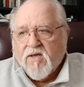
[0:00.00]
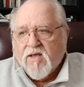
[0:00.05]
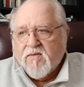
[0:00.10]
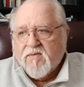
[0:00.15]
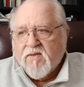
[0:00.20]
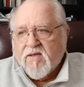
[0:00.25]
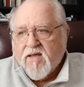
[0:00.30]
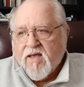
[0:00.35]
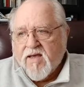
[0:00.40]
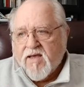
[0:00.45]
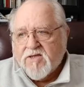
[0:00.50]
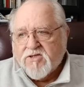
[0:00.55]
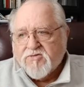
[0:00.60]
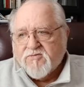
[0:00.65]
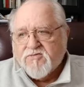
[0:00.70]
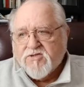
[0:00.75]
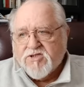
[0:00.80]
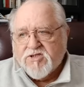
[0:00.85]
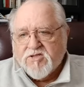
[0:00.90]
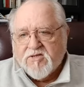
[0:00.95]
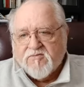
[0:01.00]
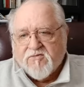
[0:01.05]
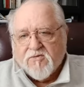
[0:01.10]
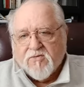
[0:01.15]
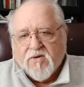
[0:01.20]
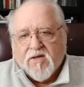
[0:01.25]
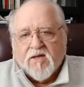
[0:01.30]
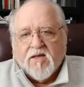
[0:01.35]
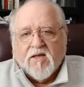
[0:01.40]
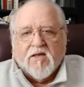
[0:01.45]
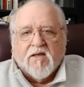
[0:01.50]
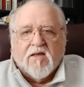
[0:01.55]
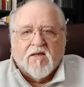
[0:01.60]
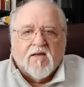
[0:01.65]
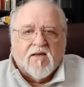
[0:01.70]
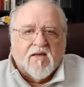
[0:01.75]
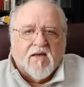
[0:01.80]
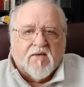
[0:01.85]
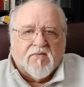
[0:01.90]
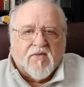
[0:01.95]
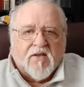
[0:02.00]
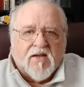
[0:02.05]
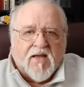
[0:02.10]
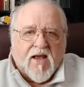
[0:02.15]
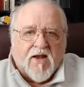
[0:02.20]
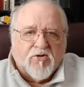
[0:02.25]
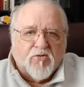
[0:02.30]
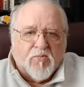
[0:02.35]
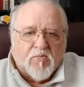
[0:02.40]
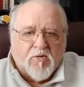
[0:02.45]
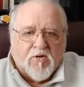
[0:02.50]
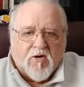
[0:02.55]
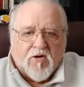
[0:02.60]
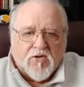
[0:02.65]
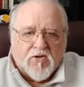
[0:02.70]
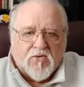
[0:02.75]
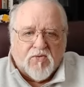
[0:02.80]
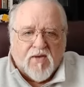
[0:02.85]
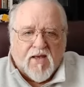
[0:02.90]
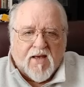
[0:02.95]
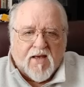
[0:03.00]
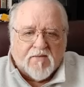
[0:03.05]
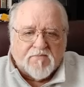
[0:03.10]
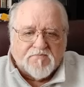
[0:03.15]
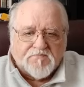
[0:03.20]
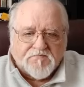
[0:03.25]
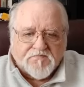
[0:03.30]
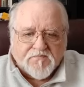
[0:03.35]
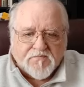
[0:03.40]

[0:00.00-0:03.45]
And the Age of Chivalry, at the latter part, you had